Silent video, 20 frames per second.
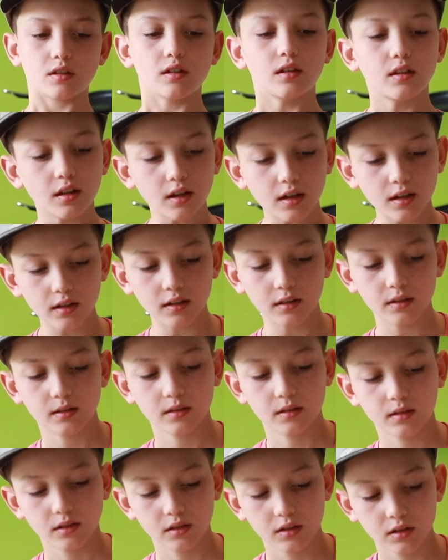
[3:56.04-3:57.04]
Okay,
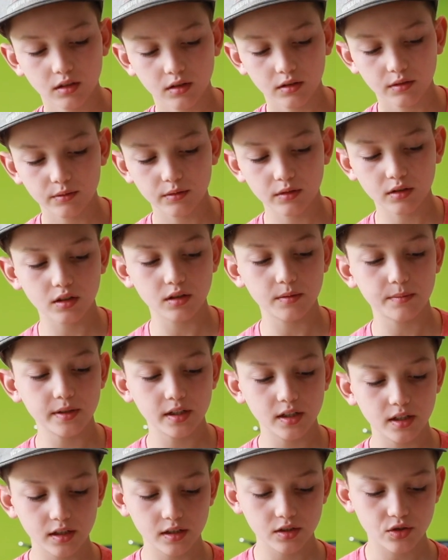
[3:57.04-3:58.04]
we're going to
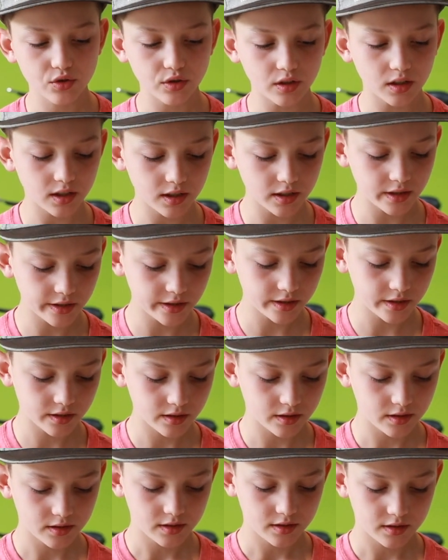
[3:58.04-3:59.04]
be trying
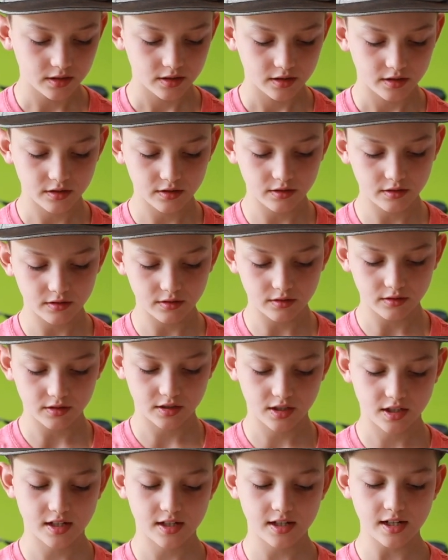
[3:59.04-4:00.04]
the
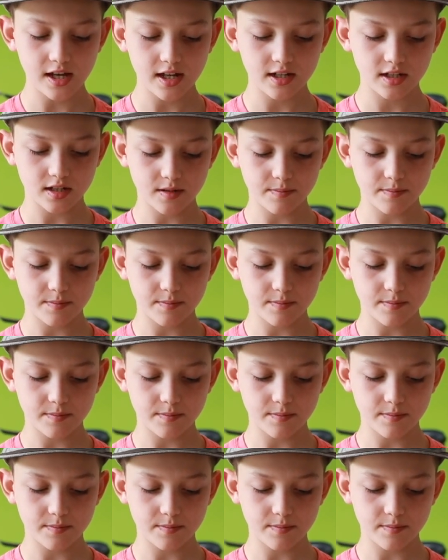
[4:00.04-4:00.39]
standard